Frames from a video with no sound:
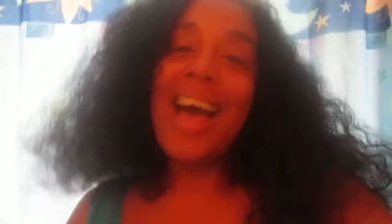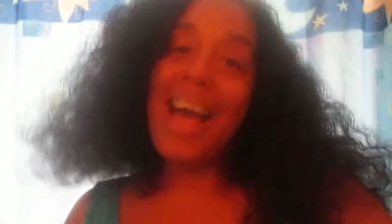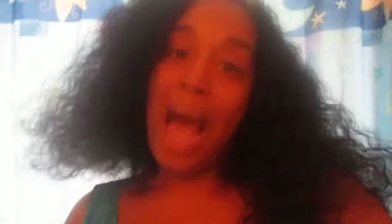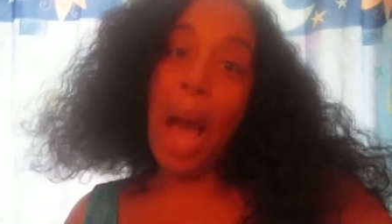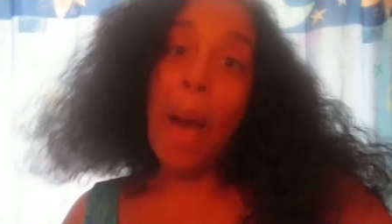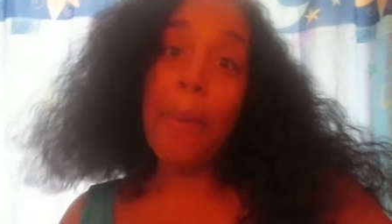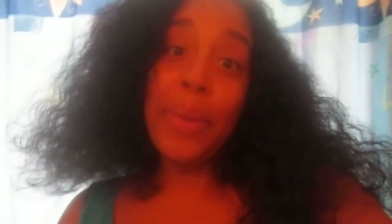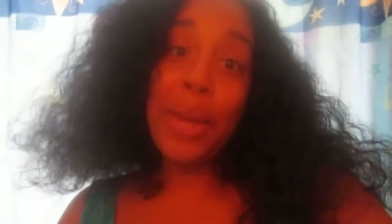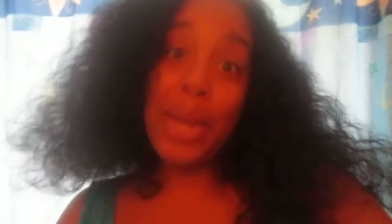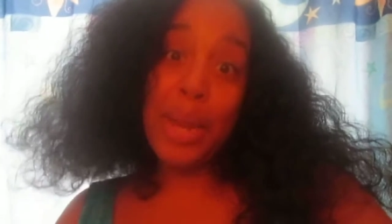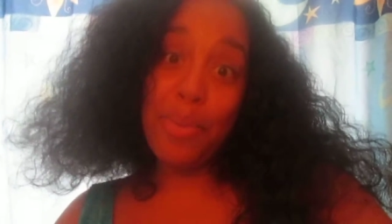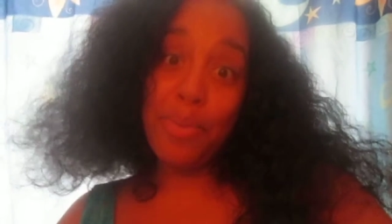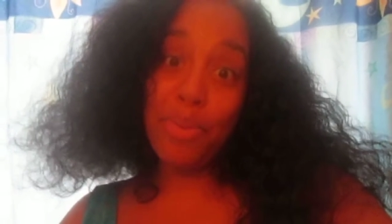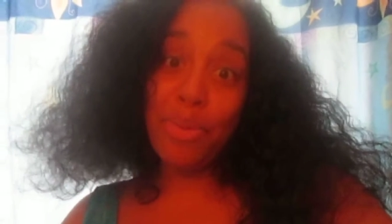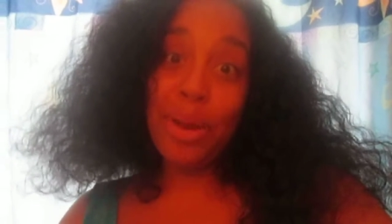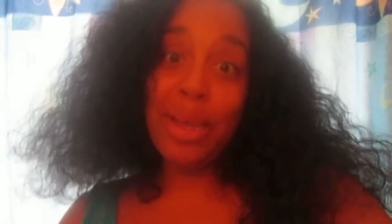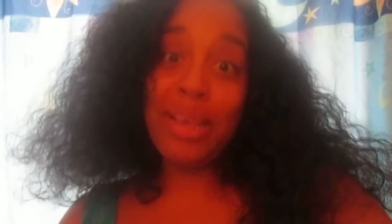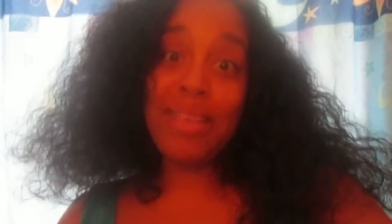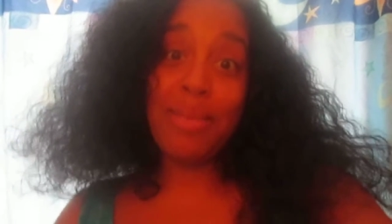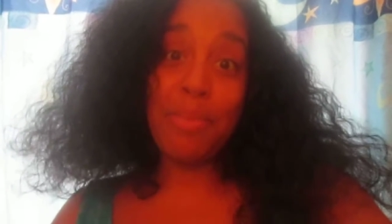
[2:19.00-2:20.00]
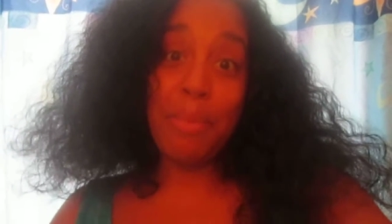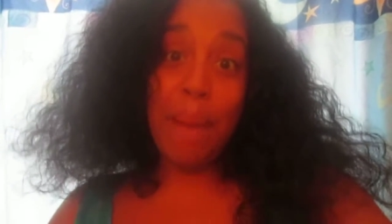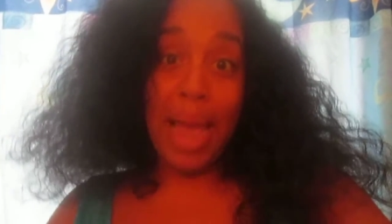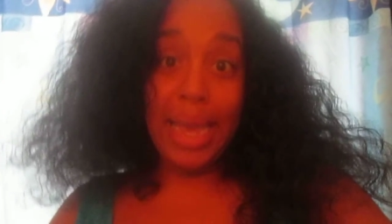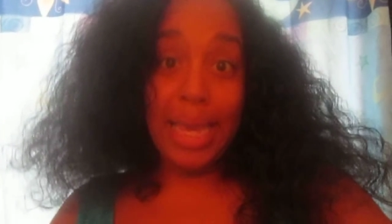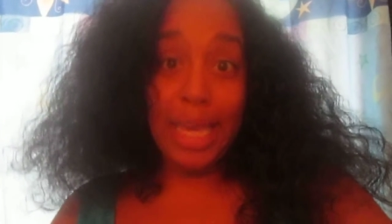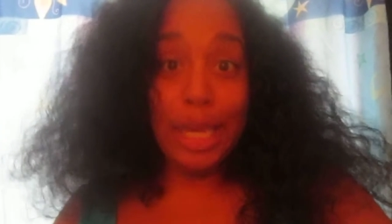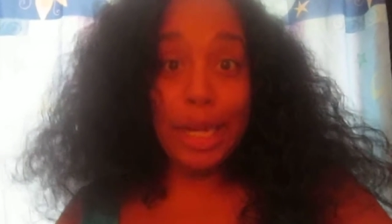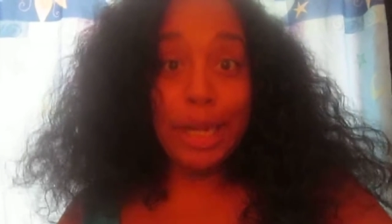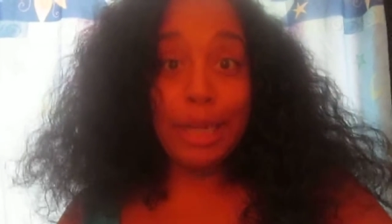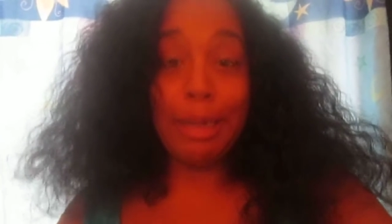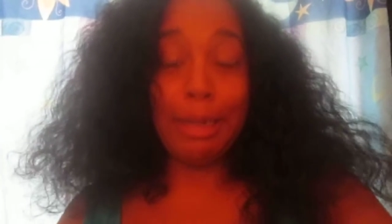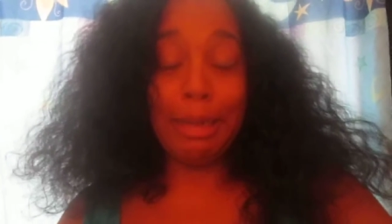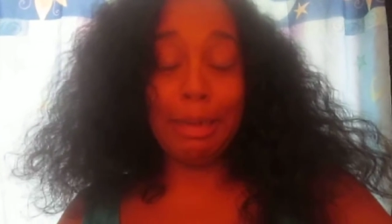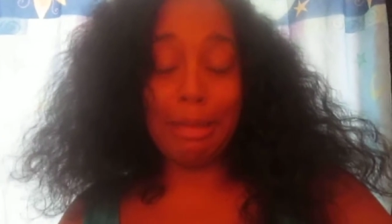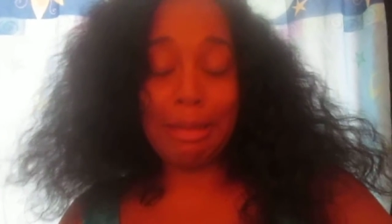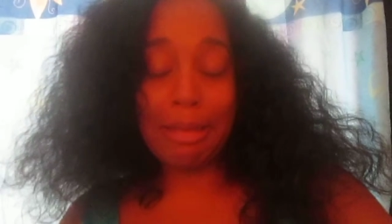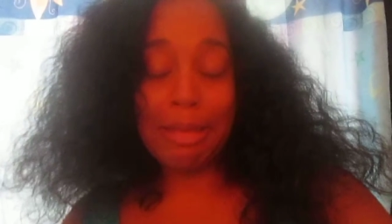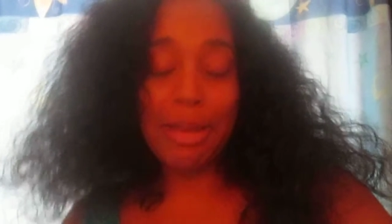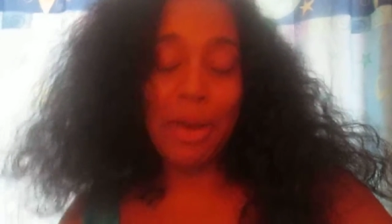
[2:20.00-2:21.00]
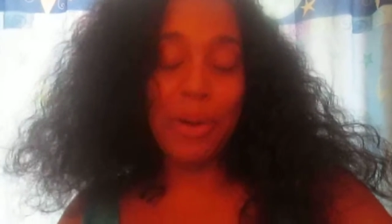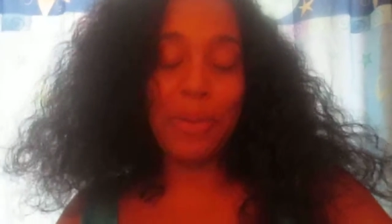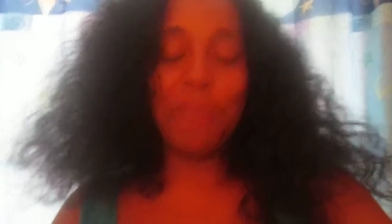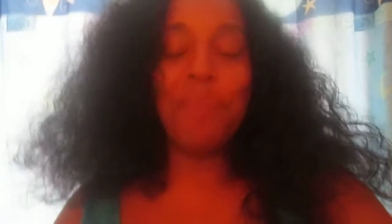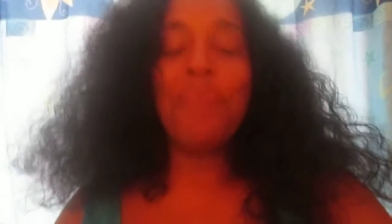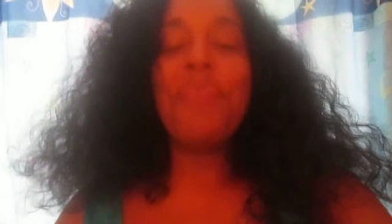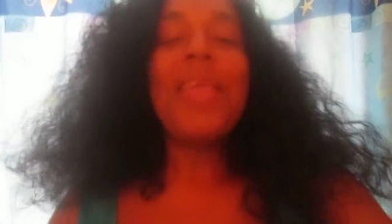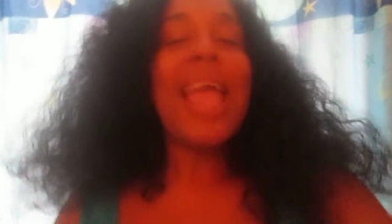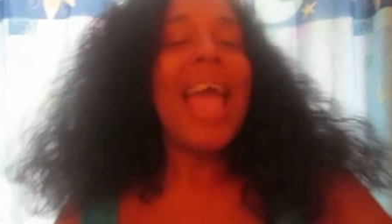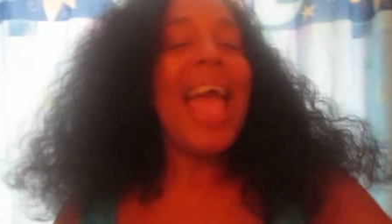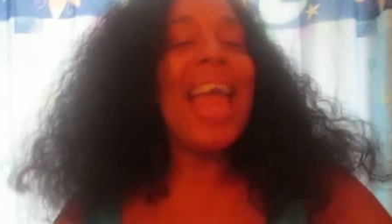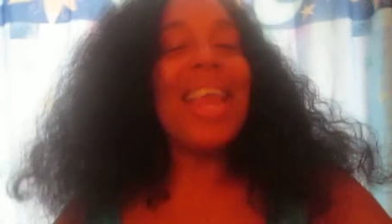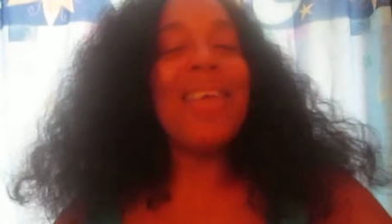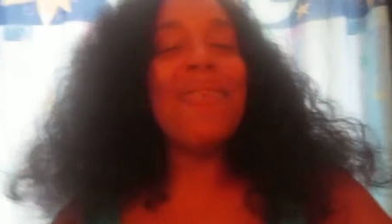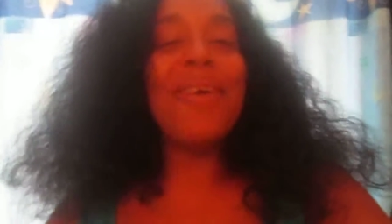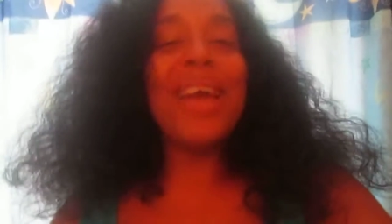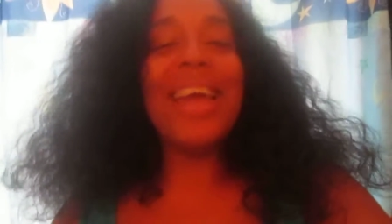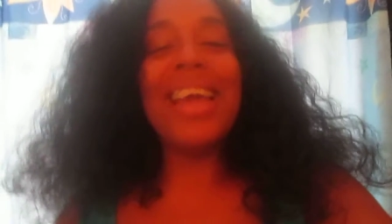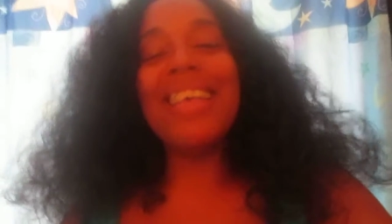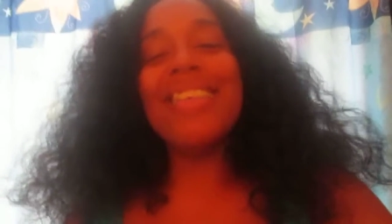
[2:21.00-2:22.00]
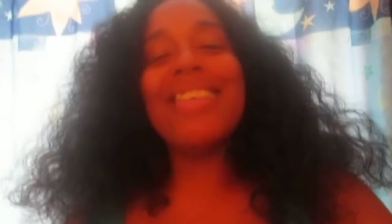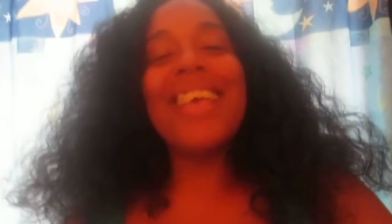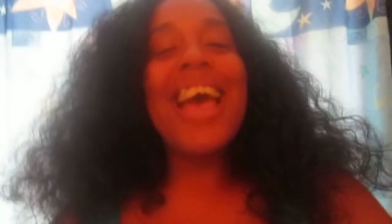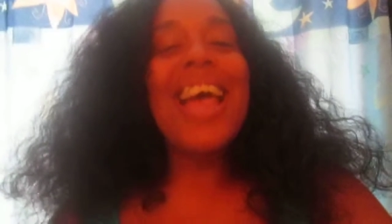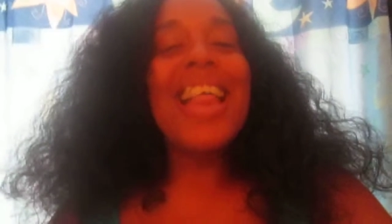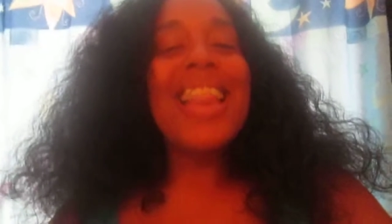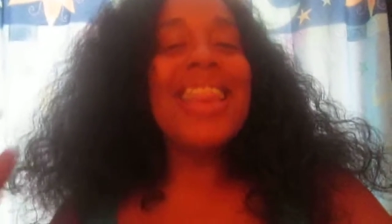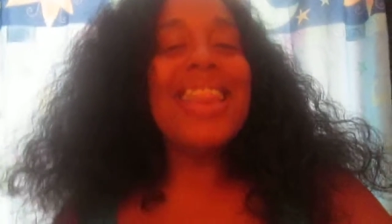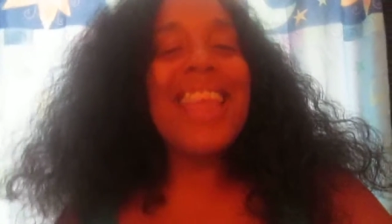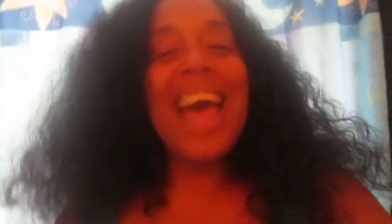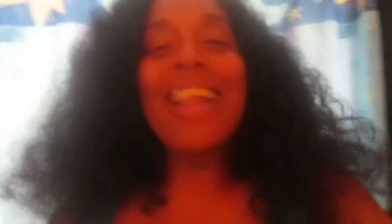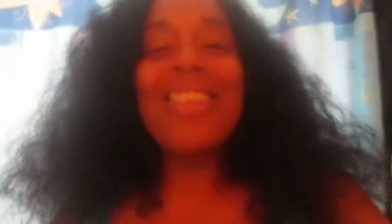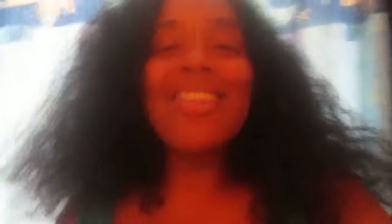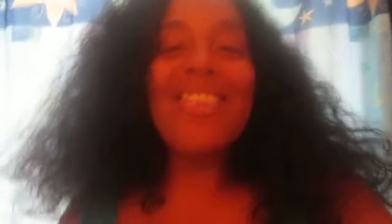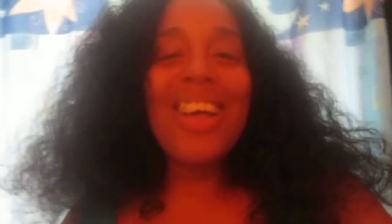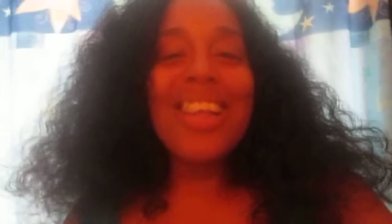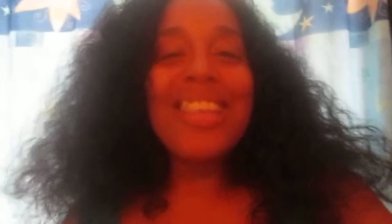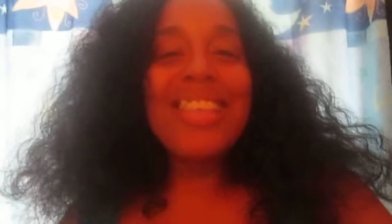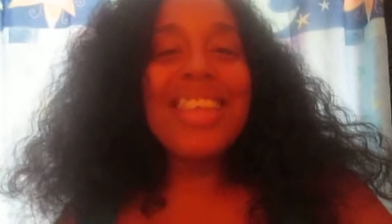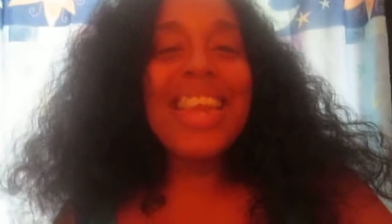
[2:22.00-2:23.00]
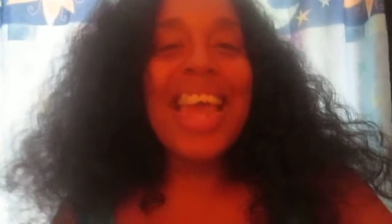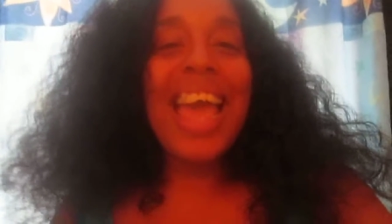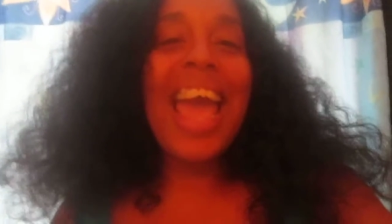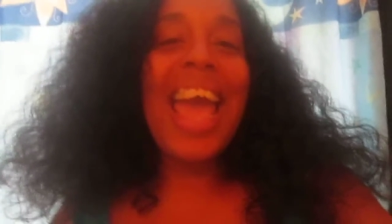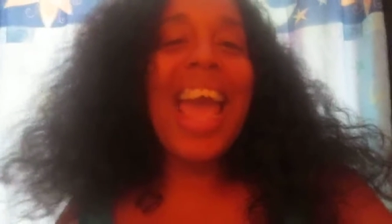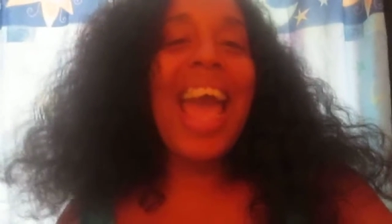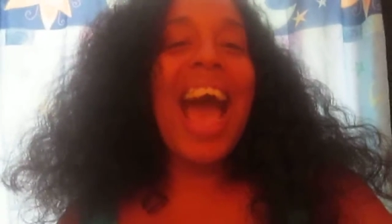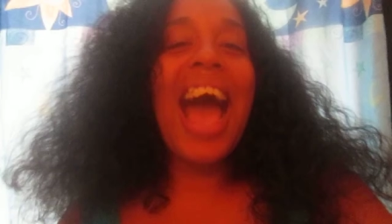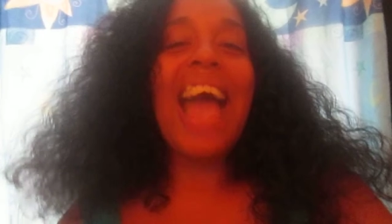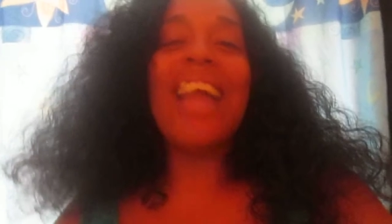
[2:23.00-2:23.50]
I'm gonna embrace my youngness. So anyways, that's all today.